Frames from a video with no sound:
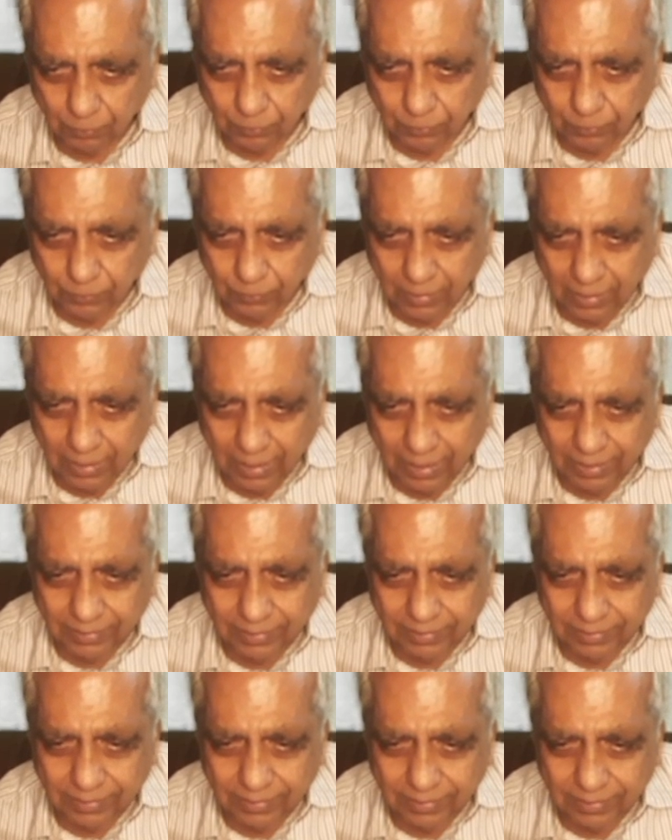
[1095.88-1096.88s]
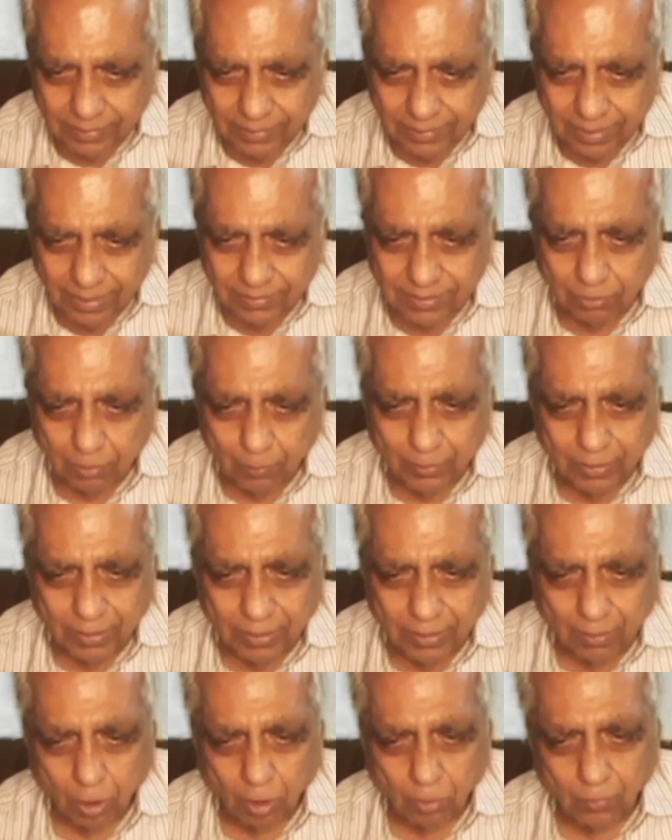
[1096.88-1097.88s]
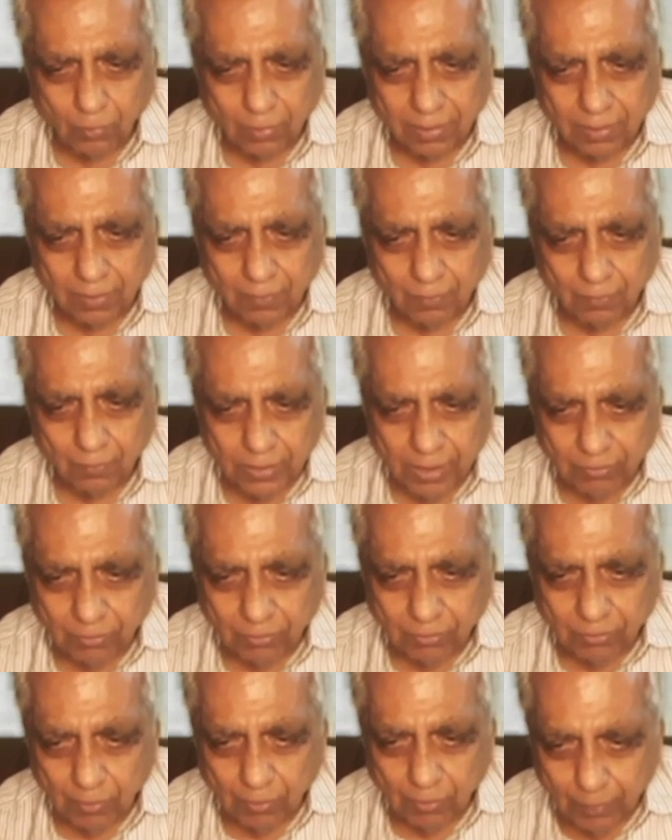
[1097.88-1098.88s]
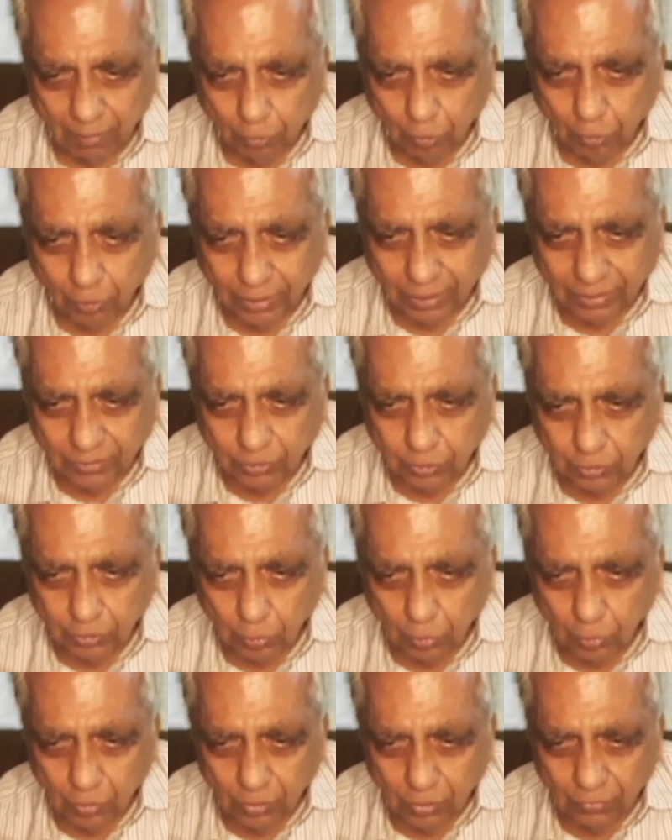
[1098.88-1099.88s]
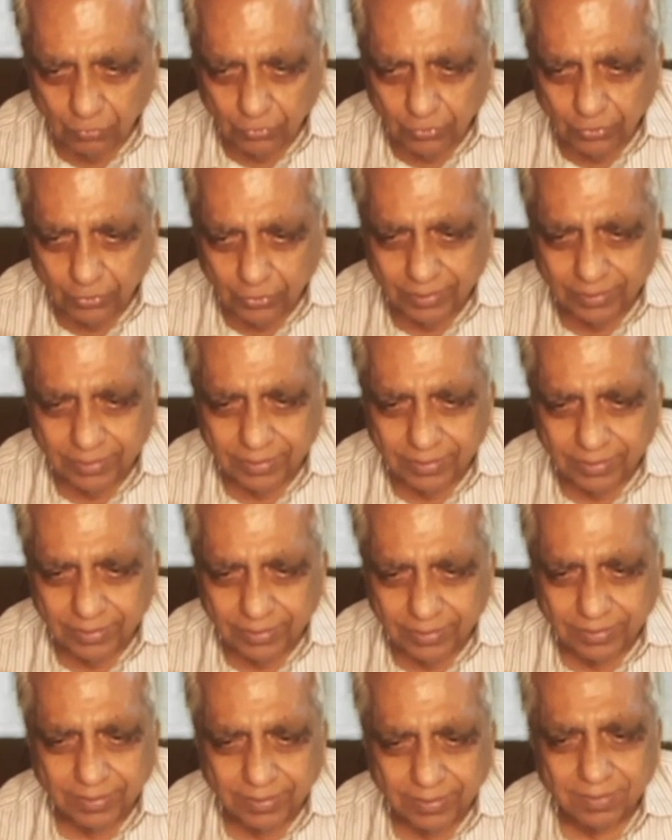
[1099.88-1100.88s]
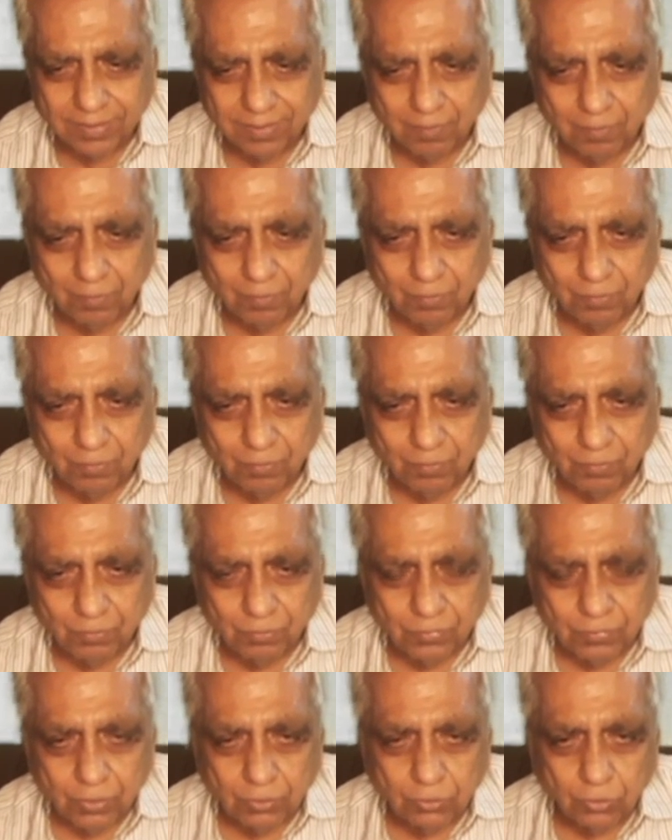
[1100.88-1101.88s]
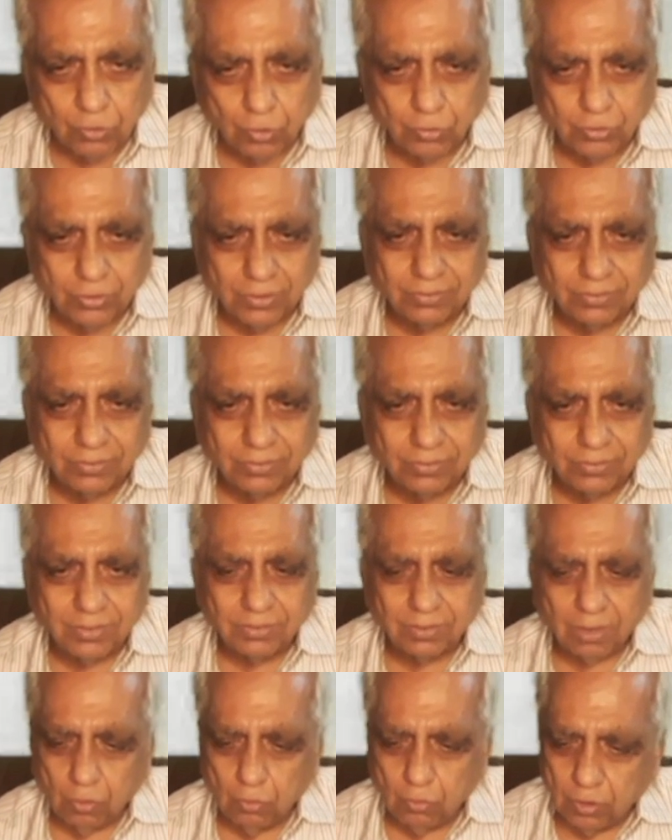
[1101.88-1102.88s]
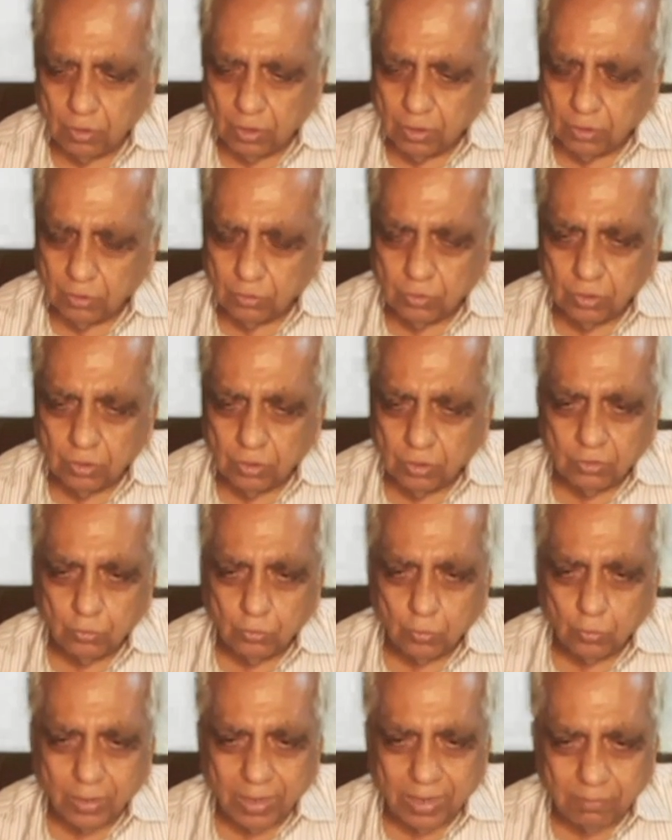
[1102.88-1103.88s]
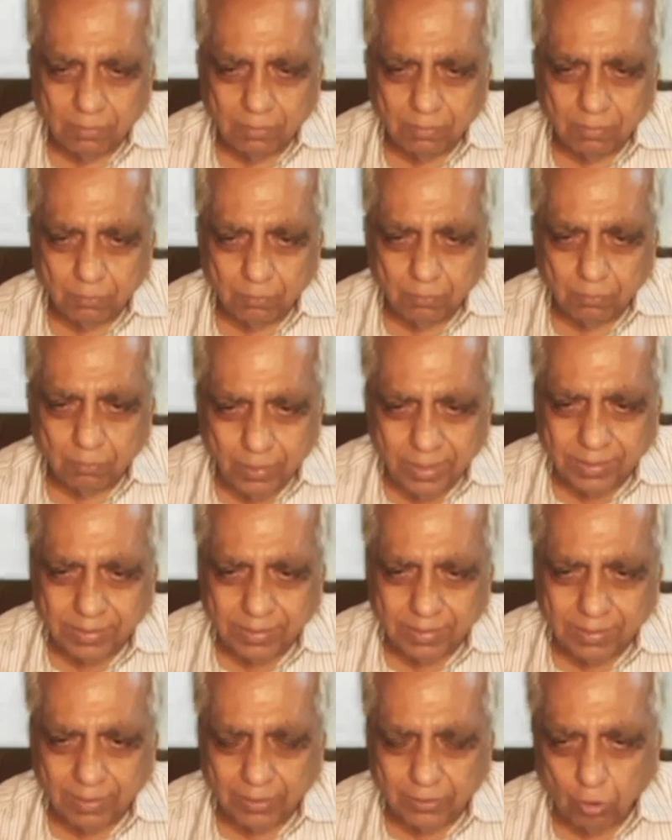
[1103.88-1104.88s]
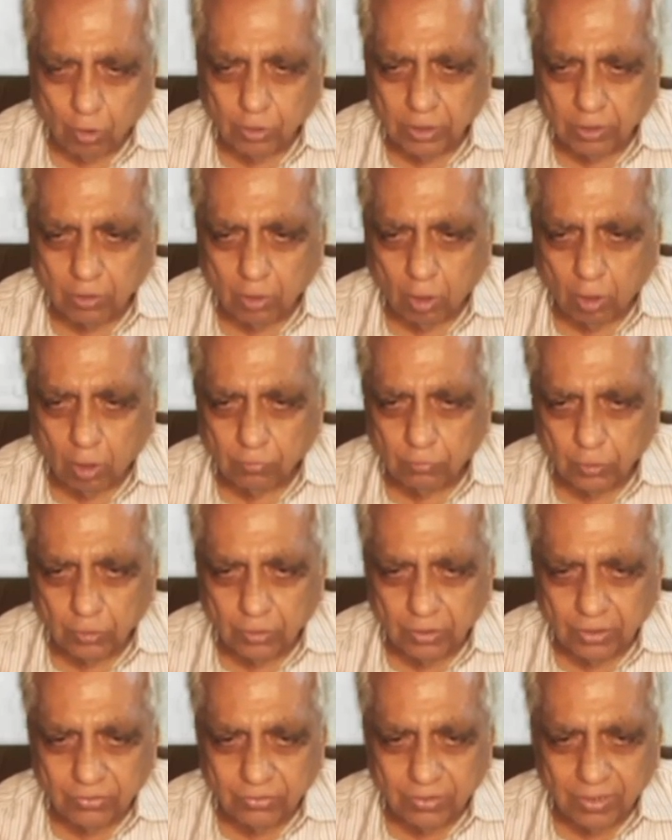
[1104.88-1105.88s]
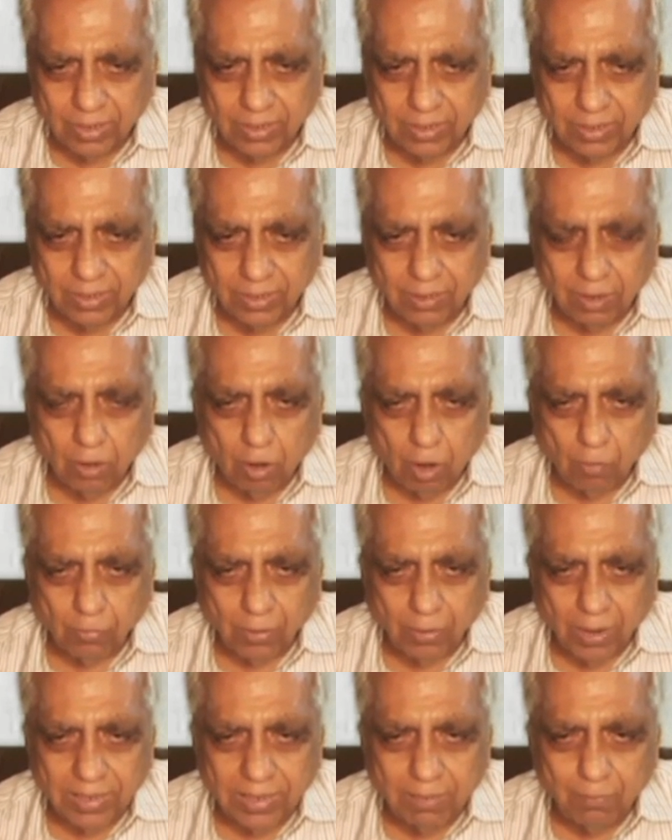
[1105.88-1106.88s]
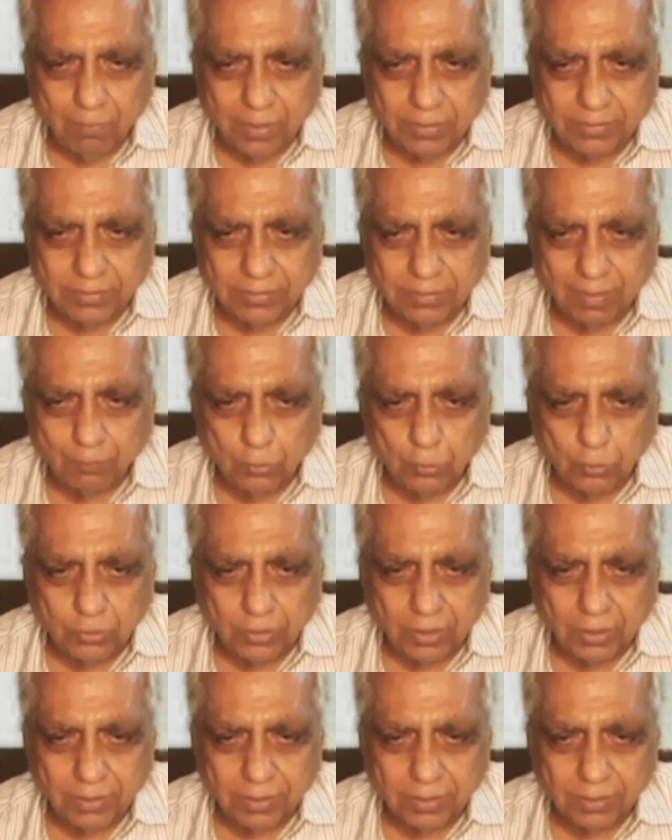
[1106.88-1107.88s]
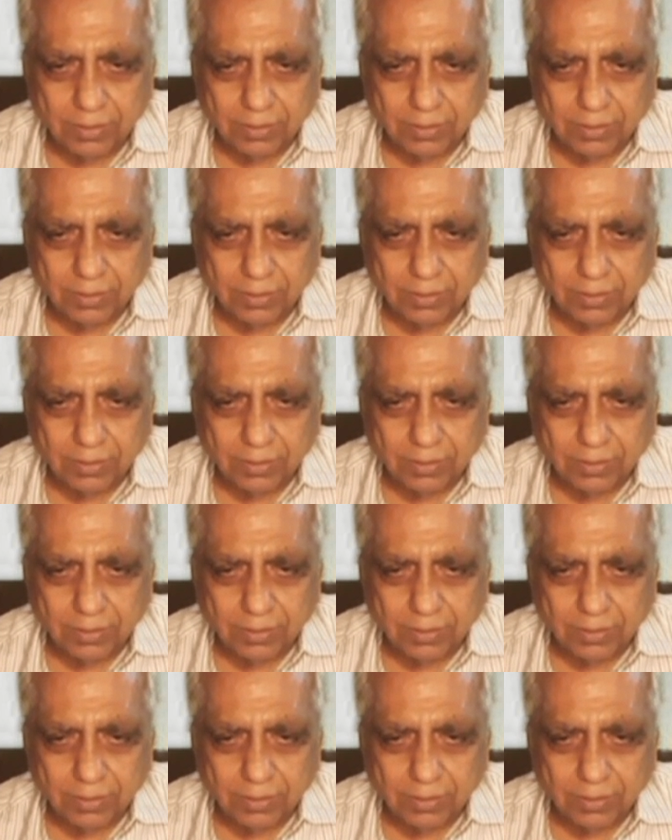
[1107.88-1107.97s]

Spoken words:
And here it will become normal. It will become 4s2, 3d10. So this is how you can make electronic configuration of elements up to 30.